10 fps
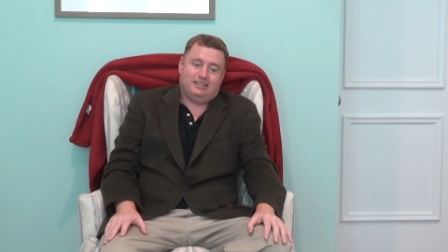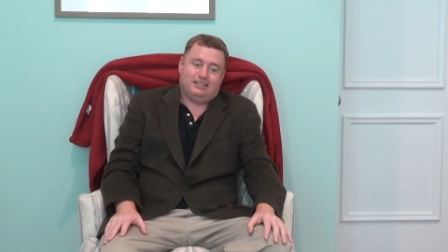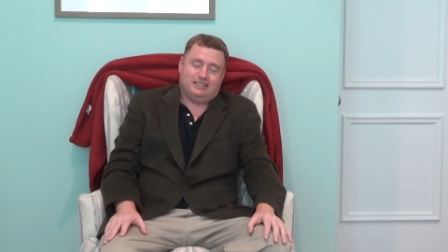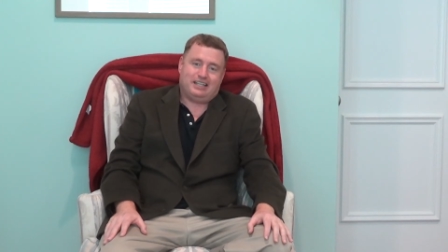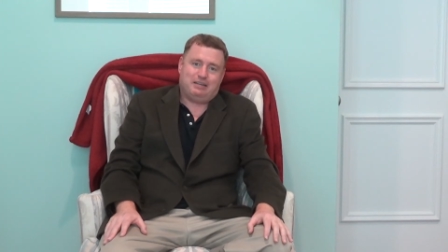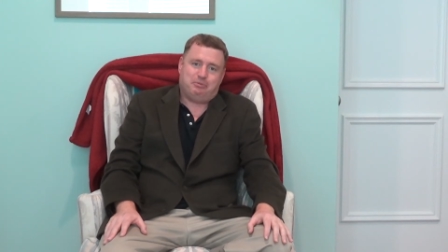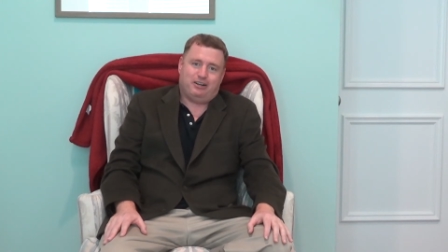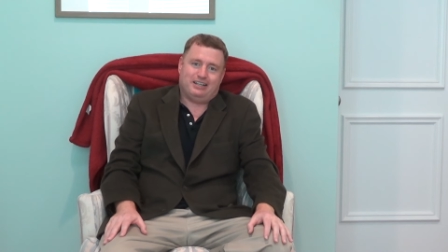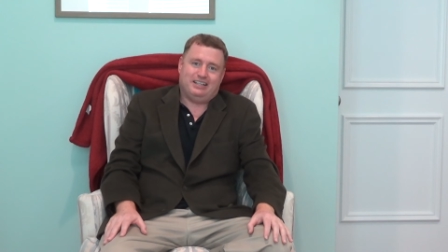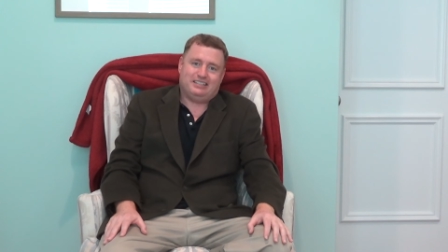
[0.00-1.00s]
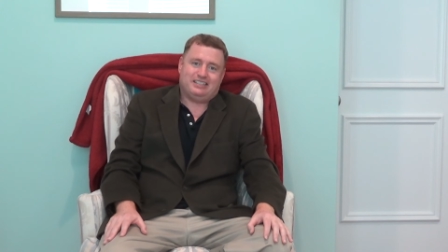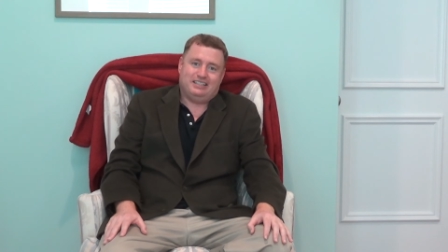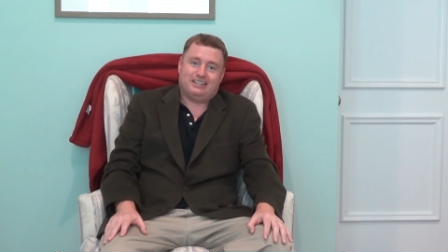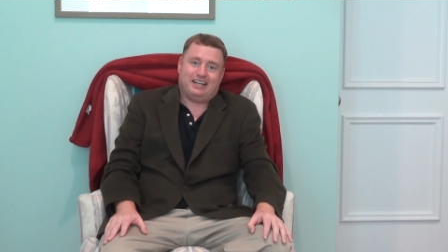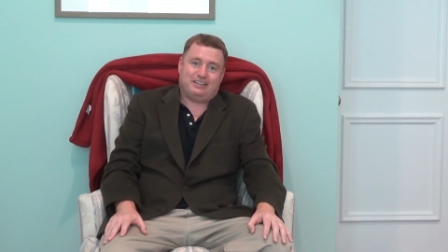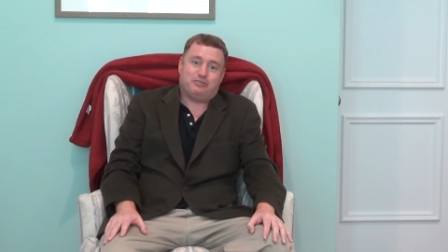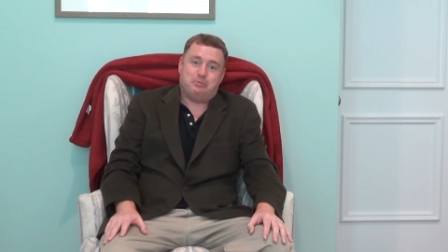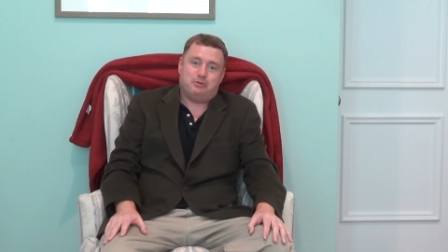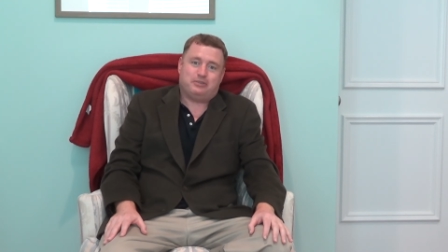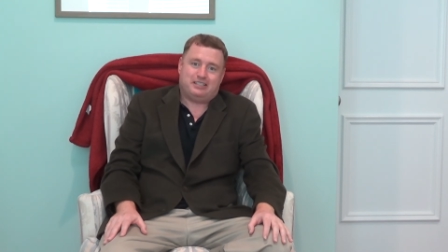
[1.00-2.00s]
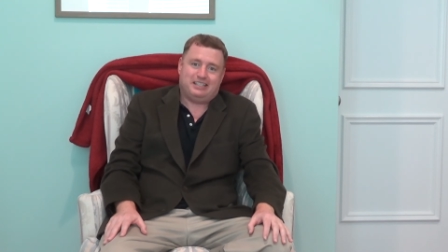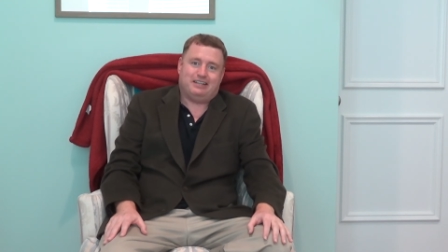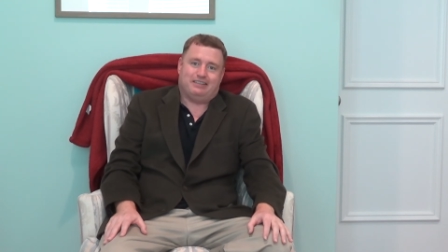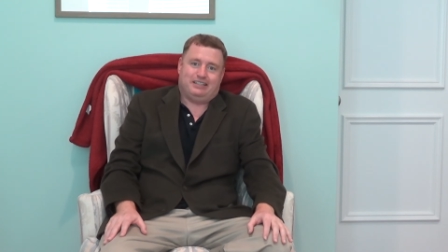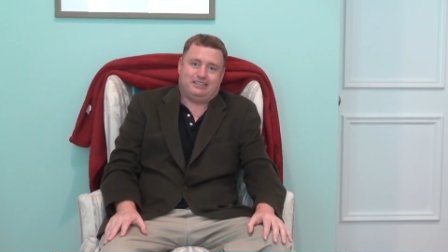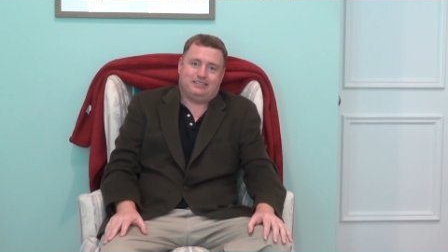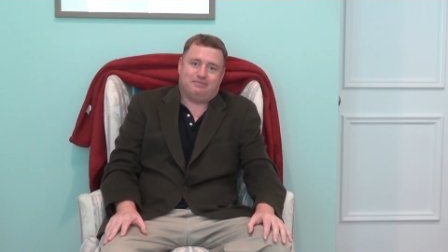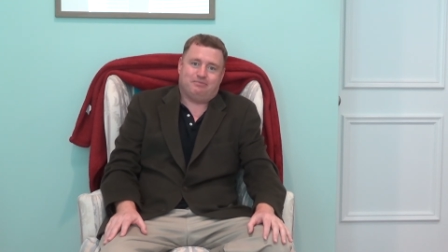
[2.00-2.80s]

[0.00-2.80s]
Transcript: The sad part is, they're gonna have to reboot the series.